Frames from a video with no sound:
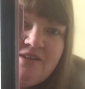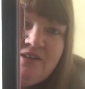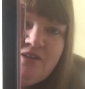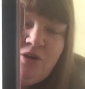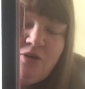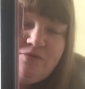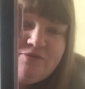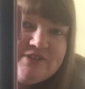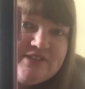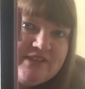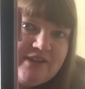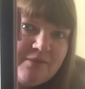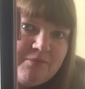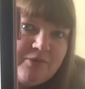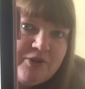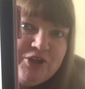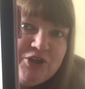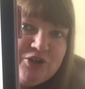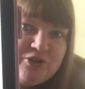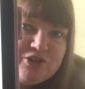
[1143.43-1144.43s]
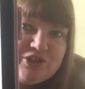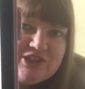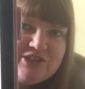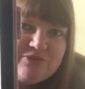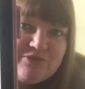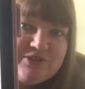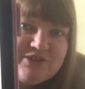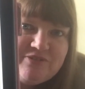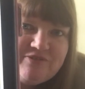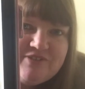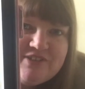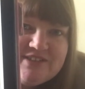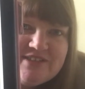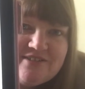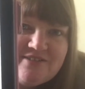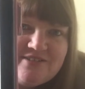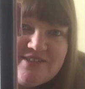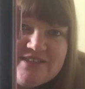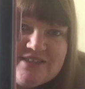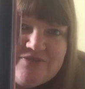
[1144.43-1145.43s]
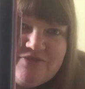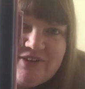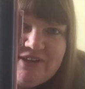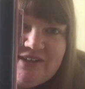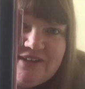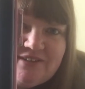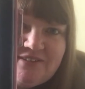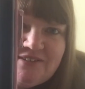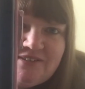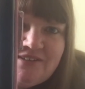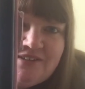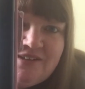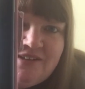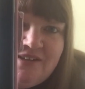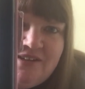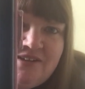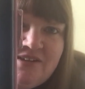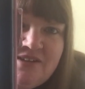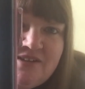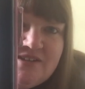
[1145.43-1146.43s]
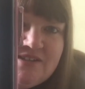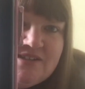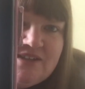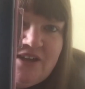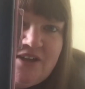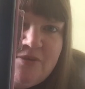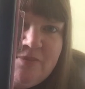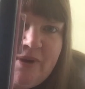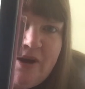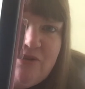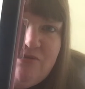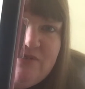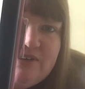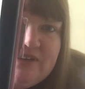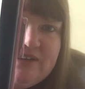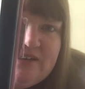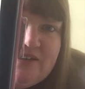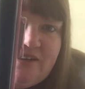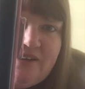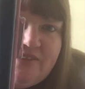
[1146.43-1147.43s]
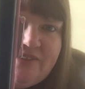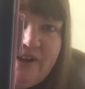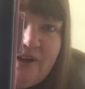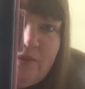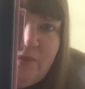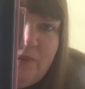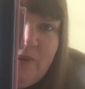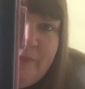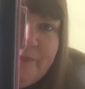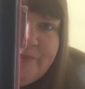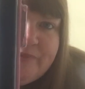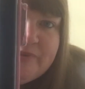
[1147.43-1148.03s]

Obviously I'm a huge Little Dove Designs fan, so, but I really like that one.